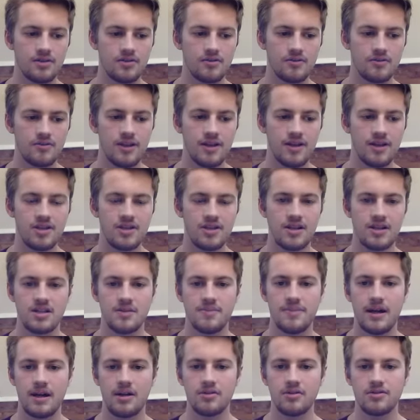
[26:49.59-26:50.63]
really shit
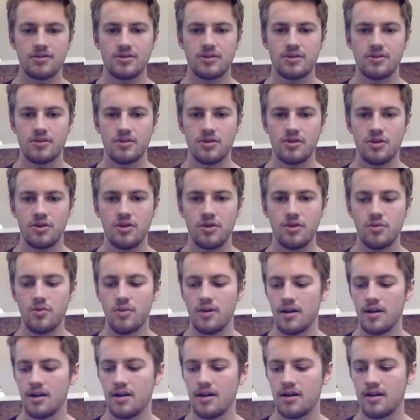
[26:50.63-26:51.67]
about who you
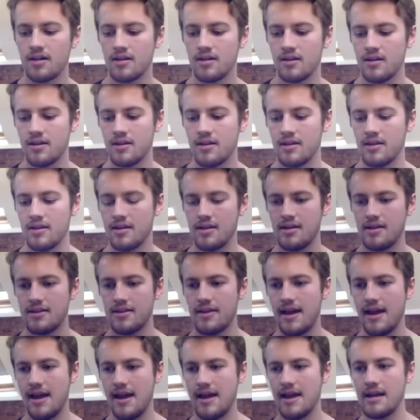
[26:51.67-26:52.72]
are,
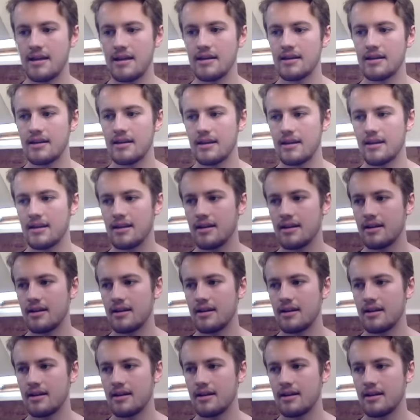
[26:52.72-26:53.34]
then